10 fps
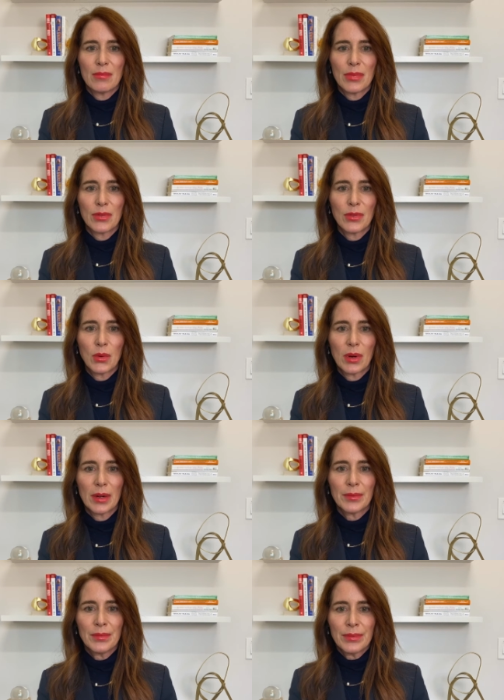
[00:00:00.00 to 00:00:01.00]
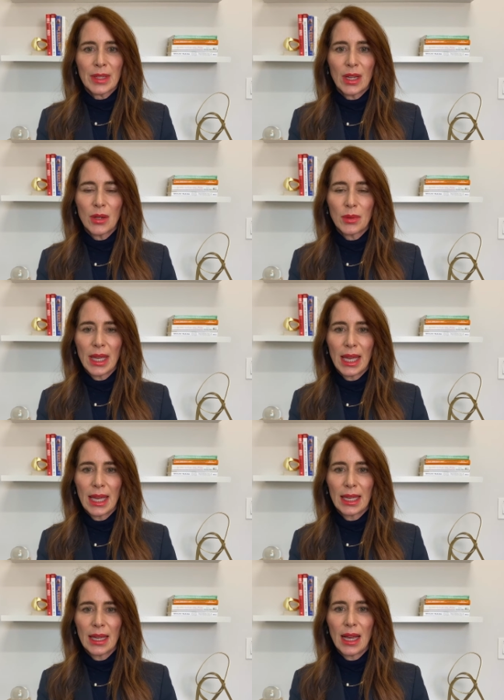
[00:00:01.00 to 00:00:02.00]
before.
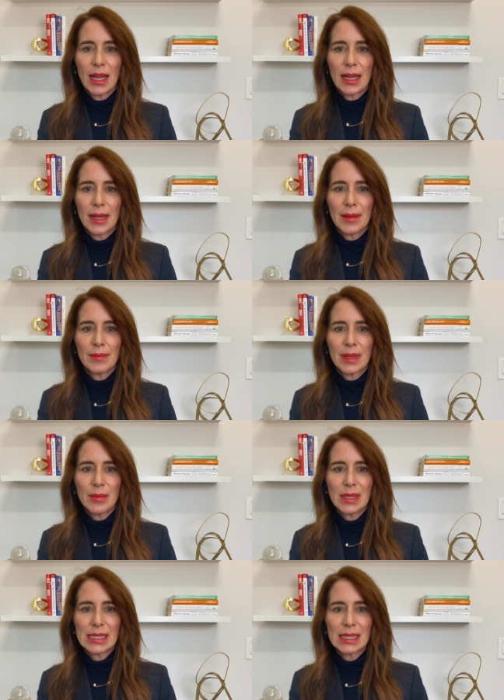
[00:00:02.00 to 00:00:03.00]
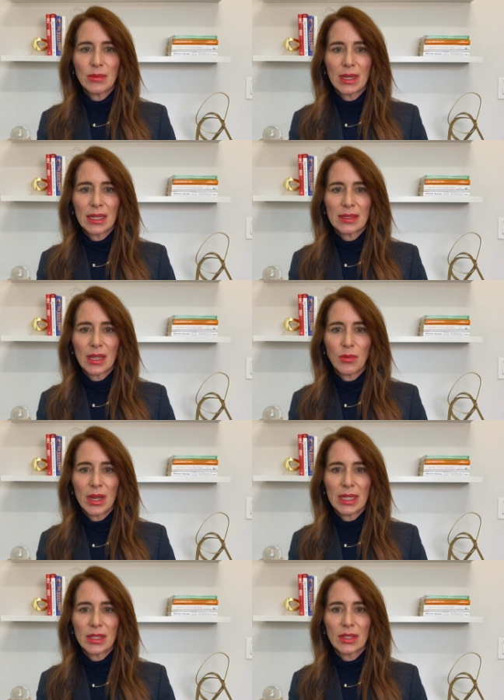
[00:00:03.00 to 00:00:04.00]
Okay, let me see what else I
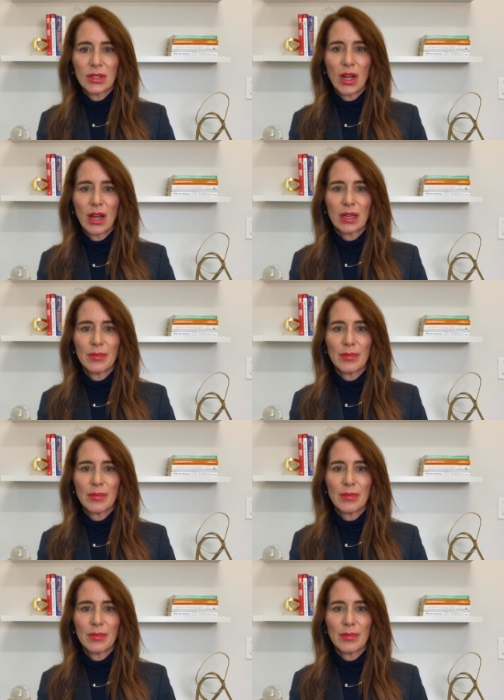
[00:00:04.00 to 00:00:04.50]
wanted to talk